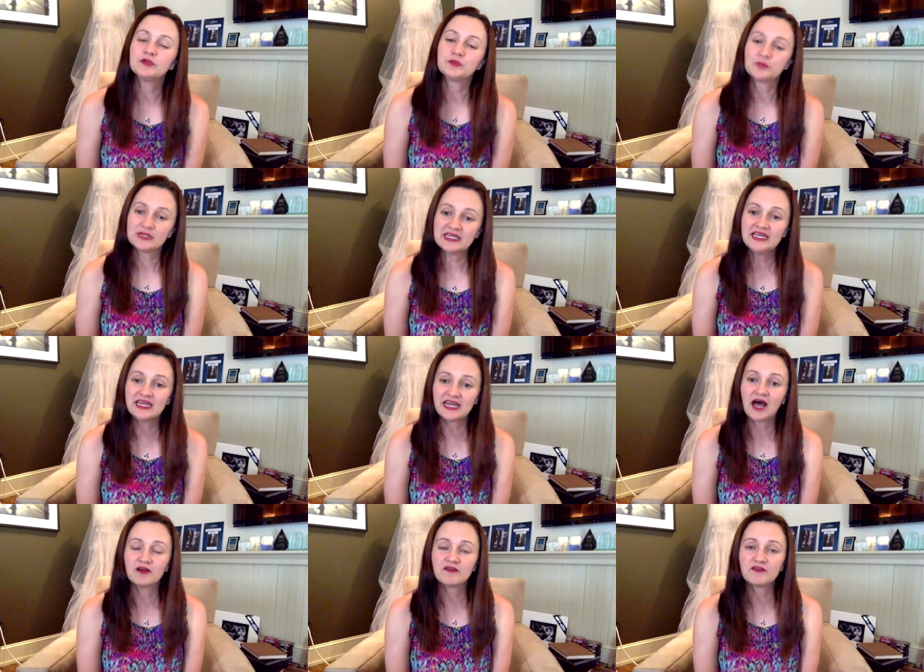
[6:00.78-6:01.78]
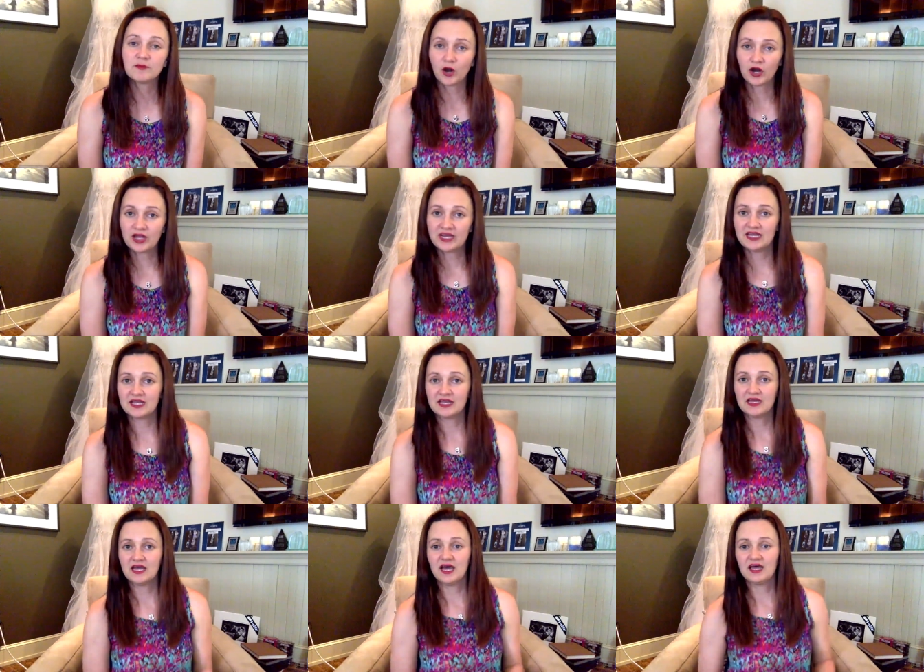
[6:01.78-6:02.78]
really get out of the marketing
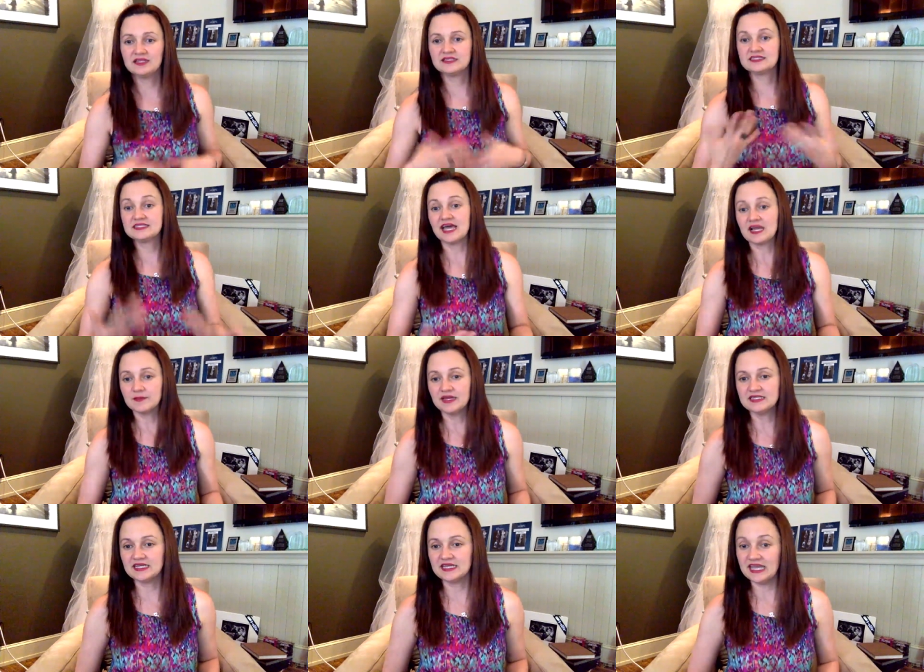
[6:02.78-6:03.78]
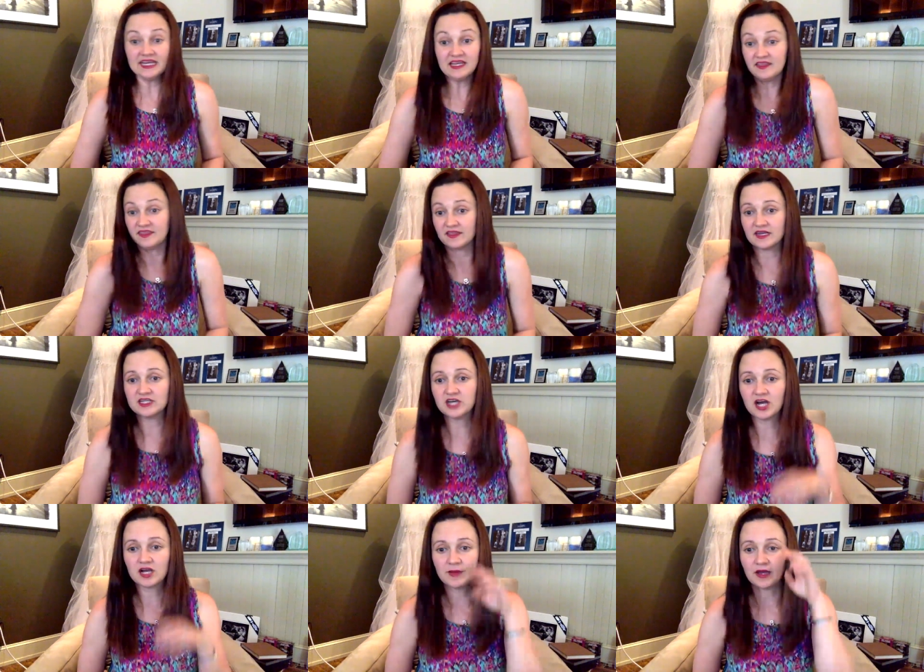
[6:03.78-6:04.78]
segment and anything that I
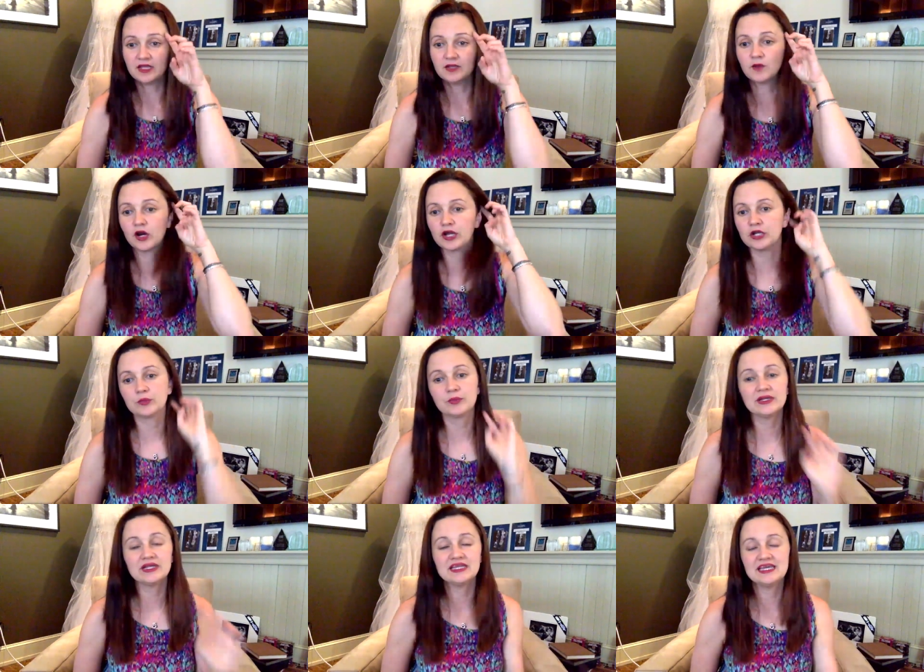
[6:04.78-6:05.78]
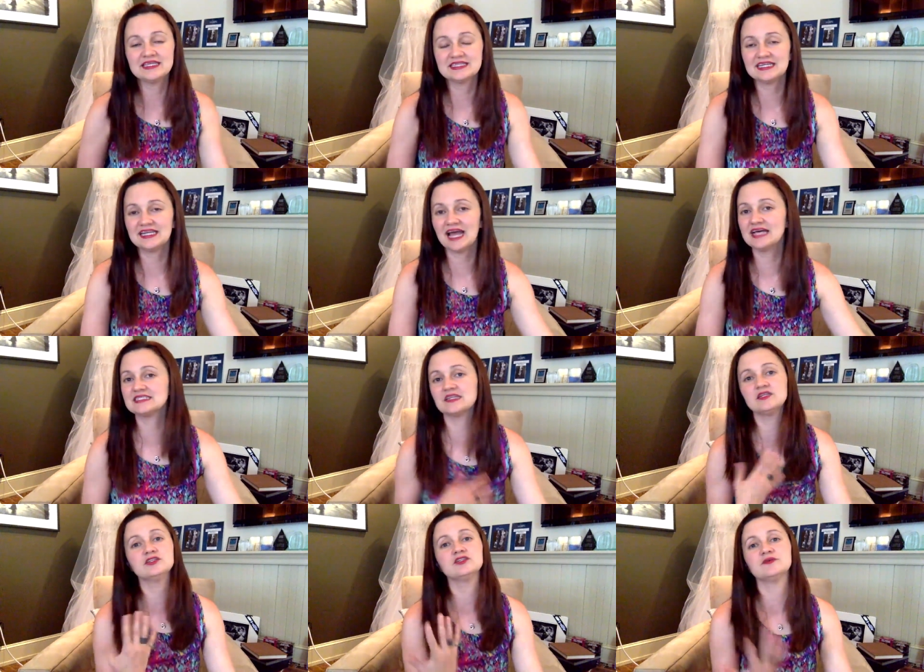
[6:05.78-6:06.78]
talk about in marketing really is that it has
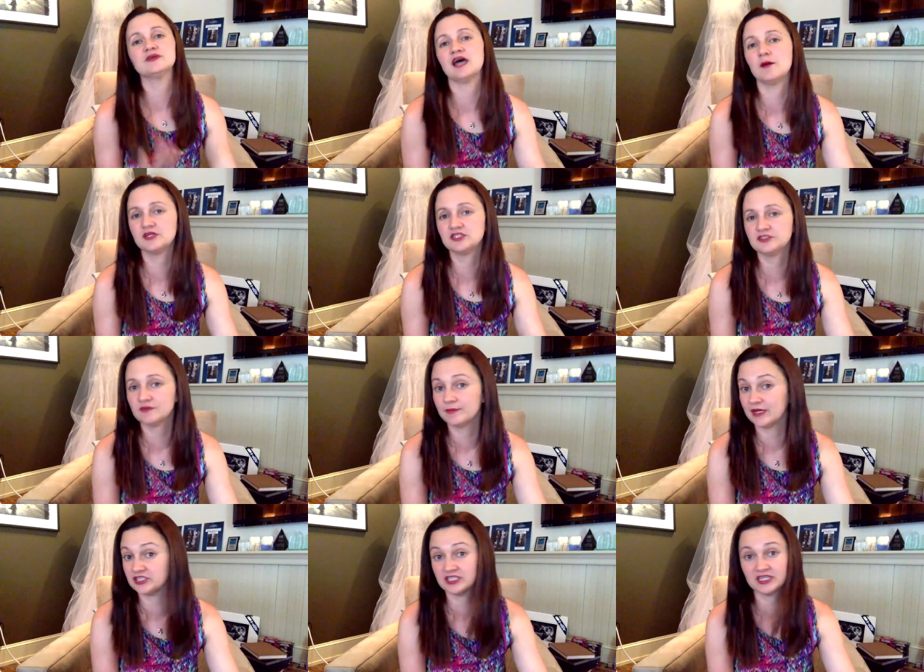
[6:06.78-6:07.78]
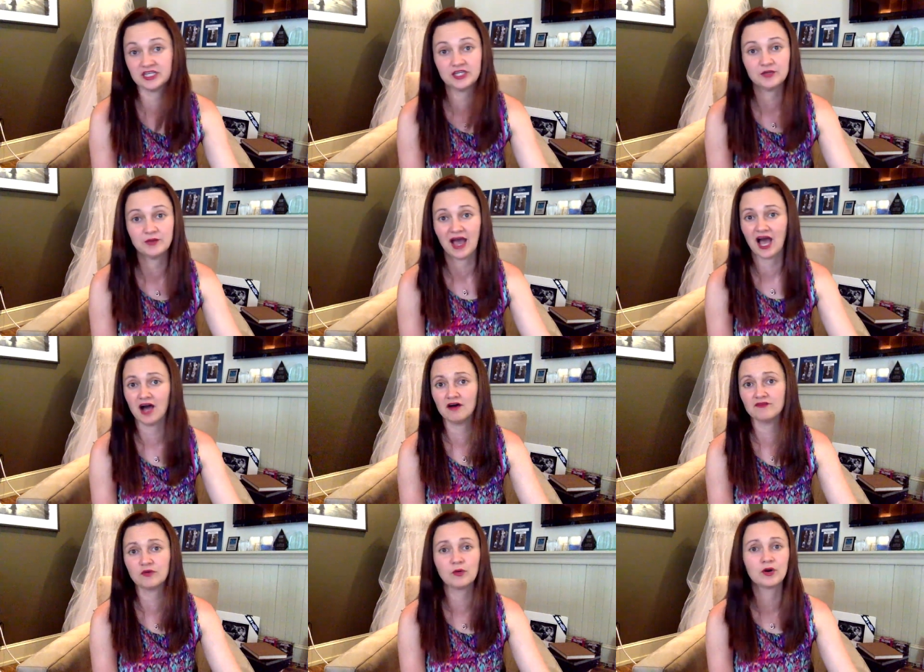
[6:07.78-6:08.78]
nothing to do with how much of a budget that you have
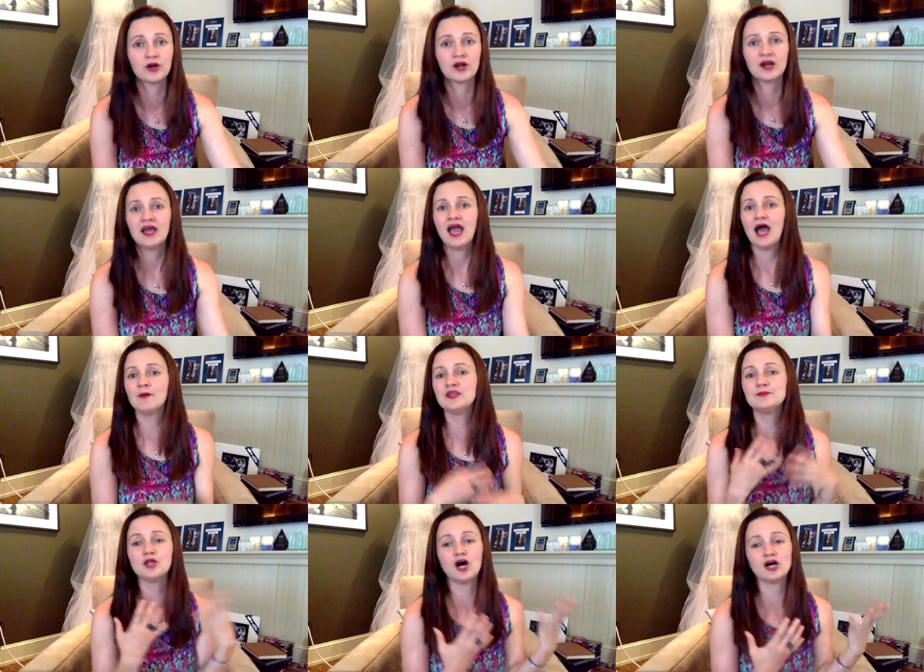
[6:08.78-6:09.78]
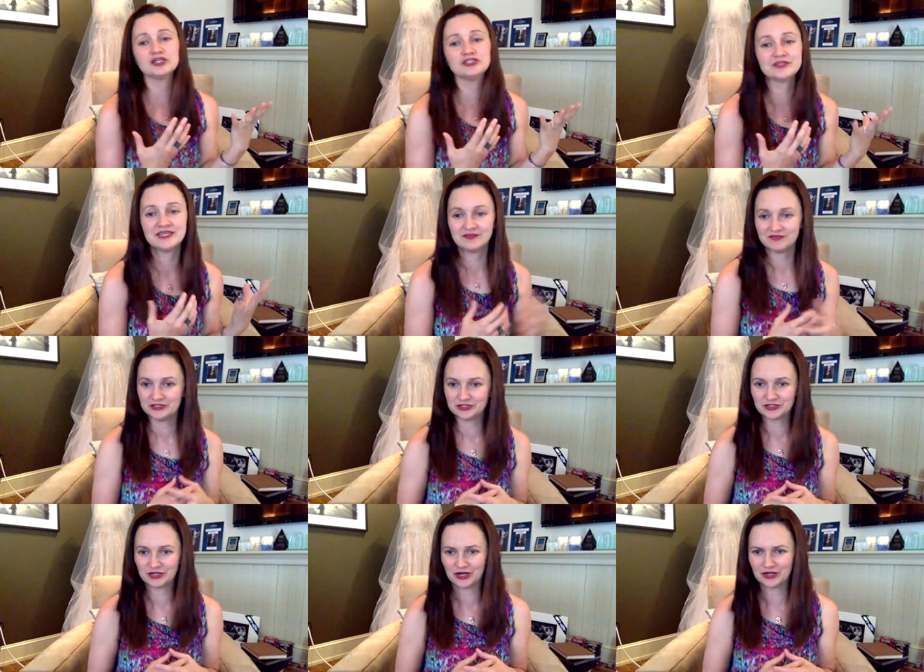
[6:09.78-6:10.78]
or how many blogs you can get featured
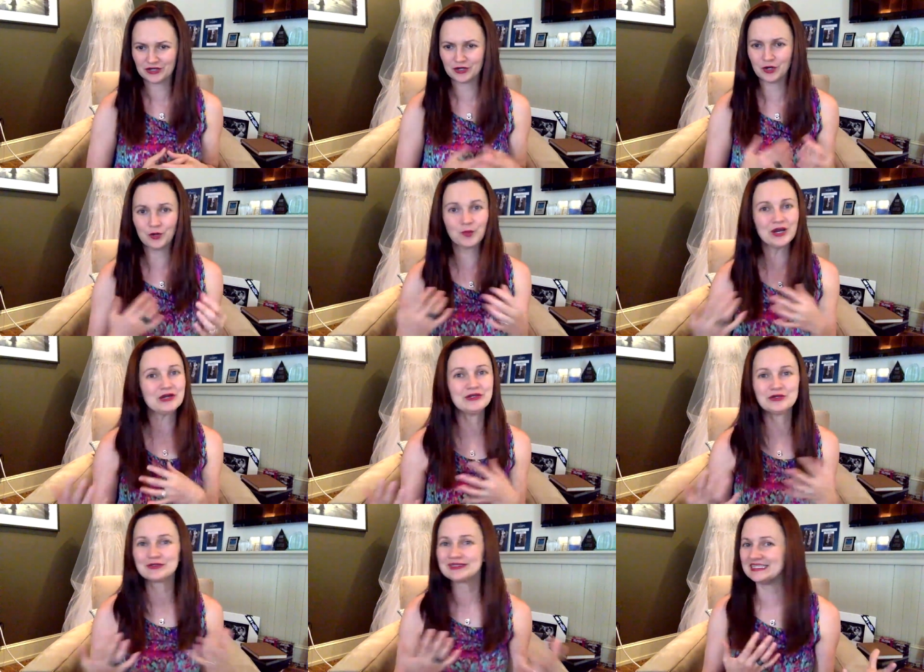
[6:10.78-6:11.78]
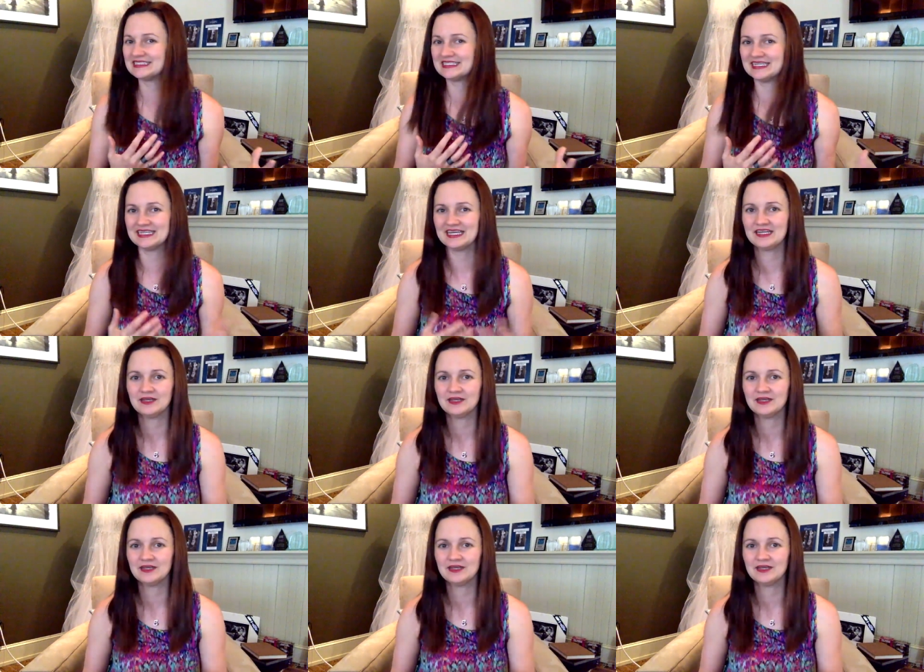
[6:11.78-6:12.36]
on or where you're listed and